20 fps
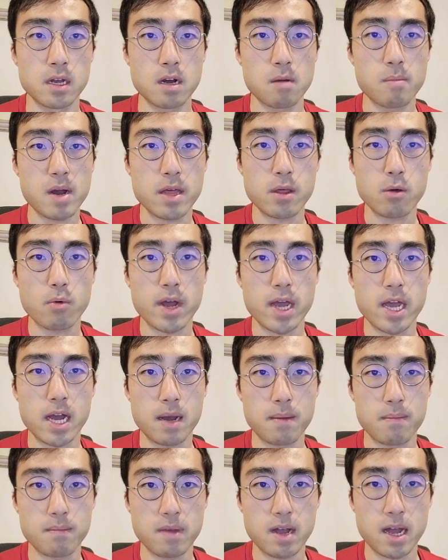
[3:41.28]
By the way,
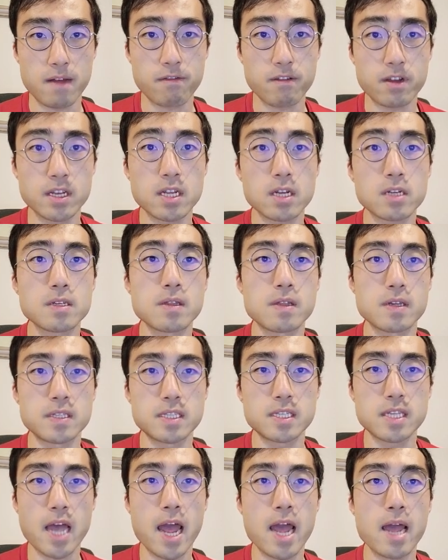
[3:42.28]
I've conducted the
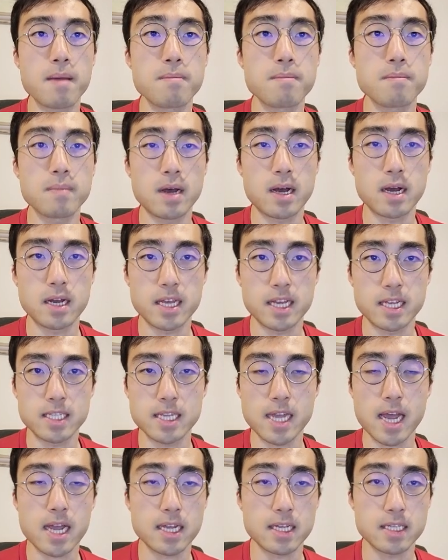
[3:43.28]
same
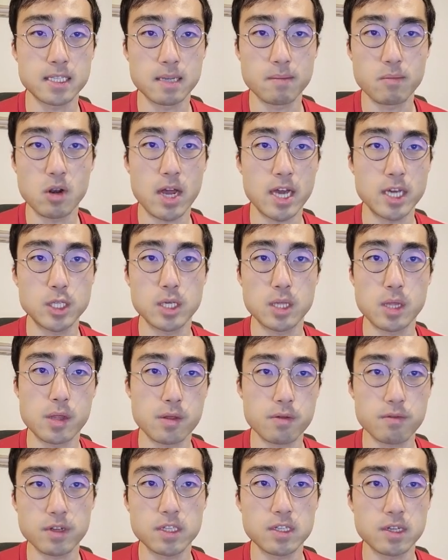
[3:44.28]
exact simulation
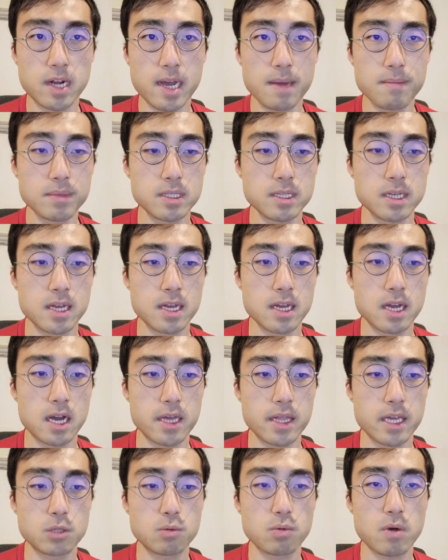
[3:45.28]
3 times.
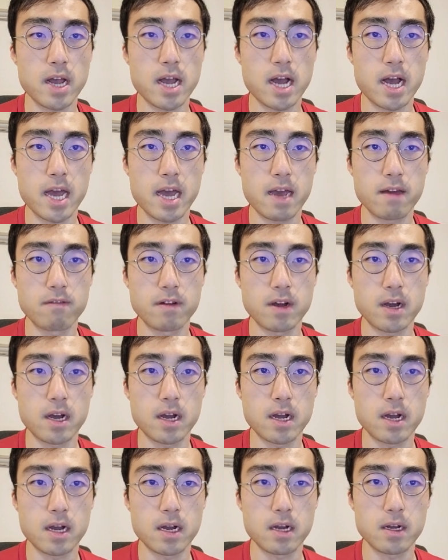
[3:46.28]
That's why I
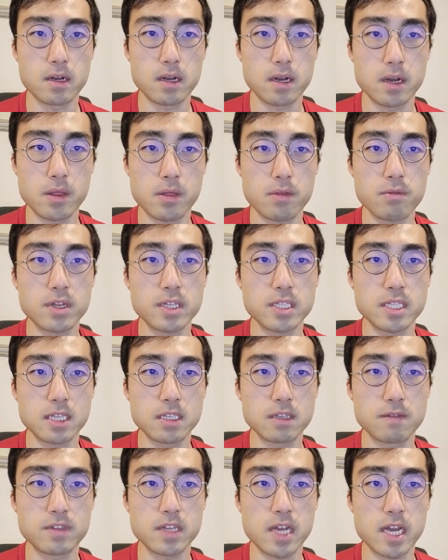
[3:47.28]
have 3
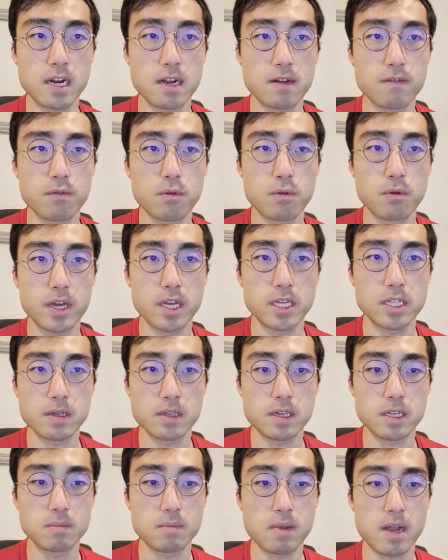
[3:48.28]
sets of data for each
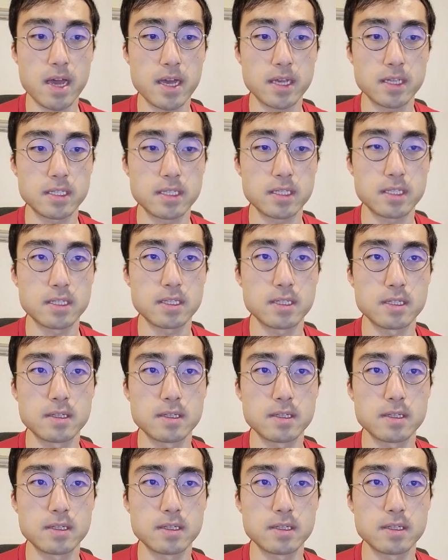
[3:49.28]
of these players.